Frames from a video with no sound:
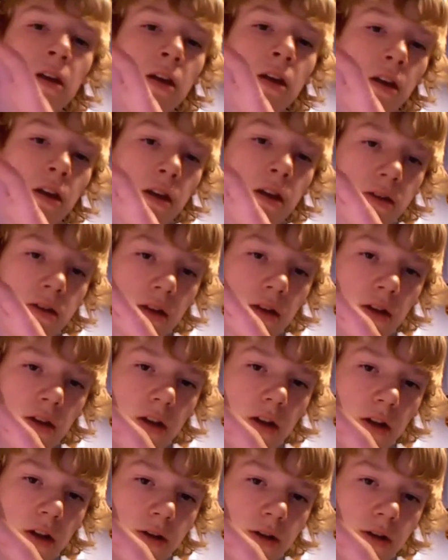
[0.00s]
until
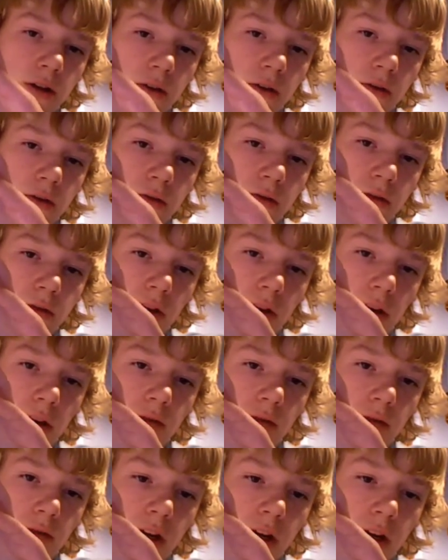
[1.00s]
iTunes
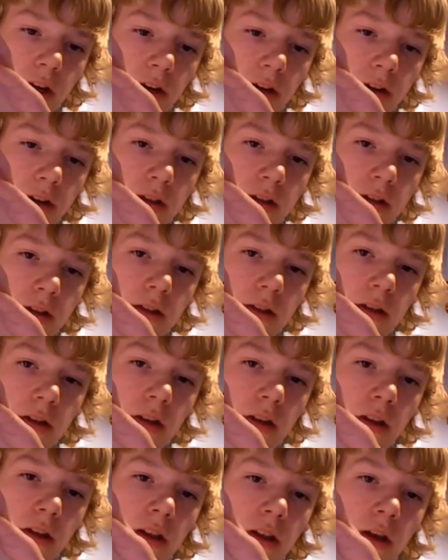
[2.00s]
recognize it.
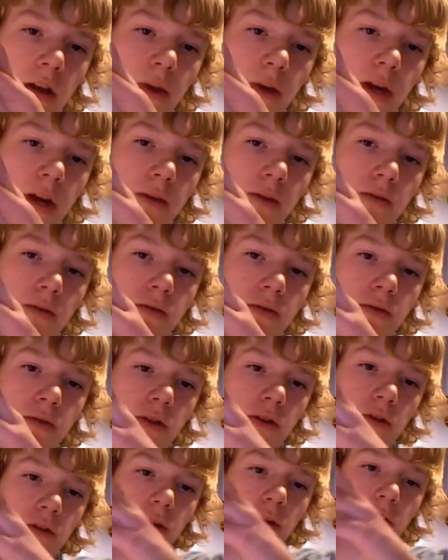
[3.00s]
There we go.
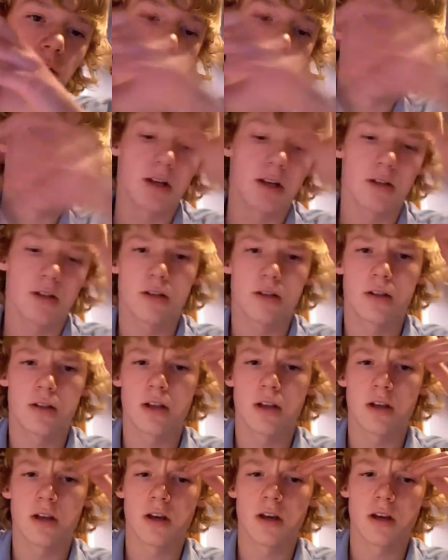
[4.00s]
So we'll release
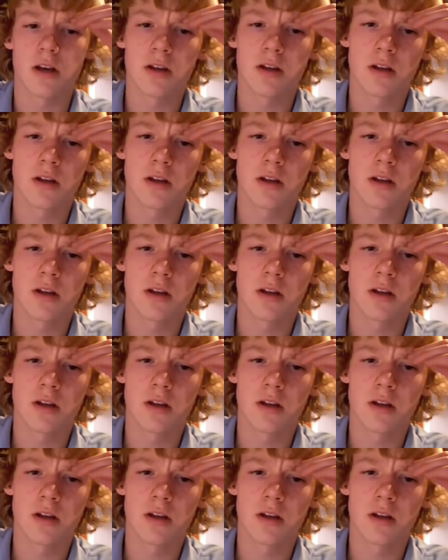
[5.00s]
the